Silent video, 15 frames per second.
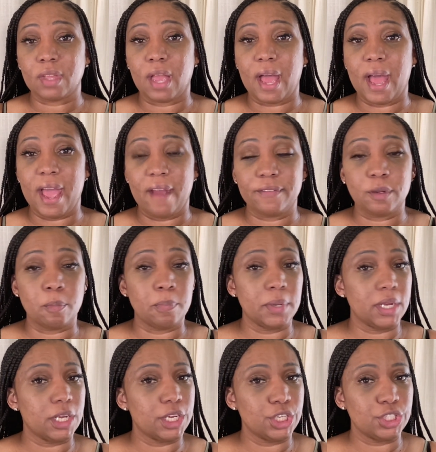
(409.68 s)
I have to
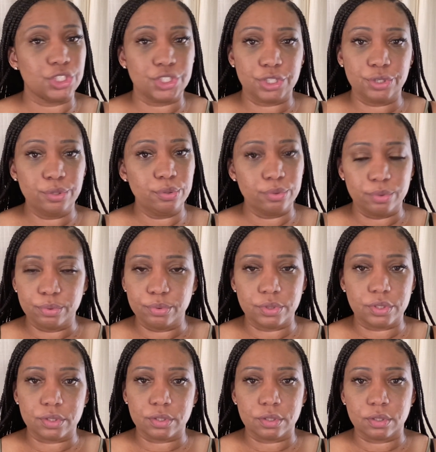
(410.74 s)
pick and
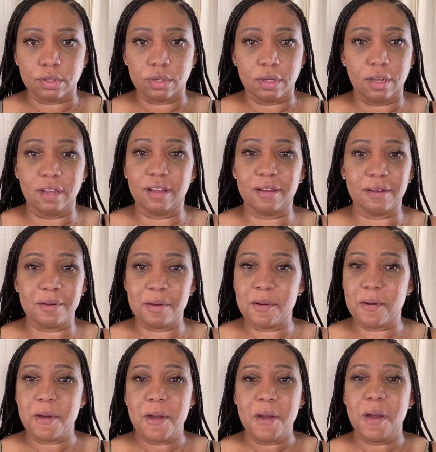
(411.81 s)
choose
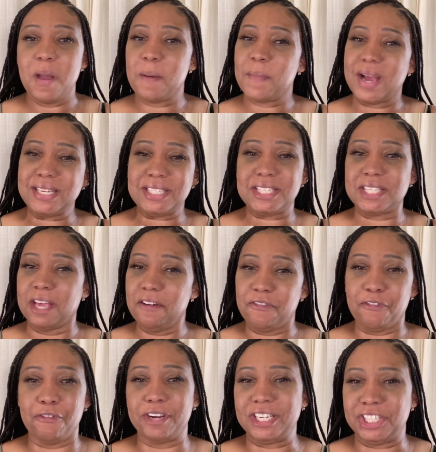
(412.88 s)
my
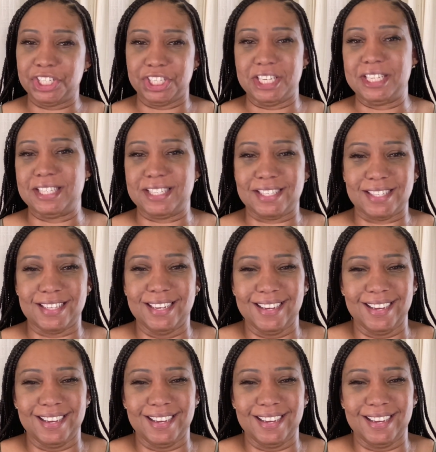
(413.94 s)
suffrages.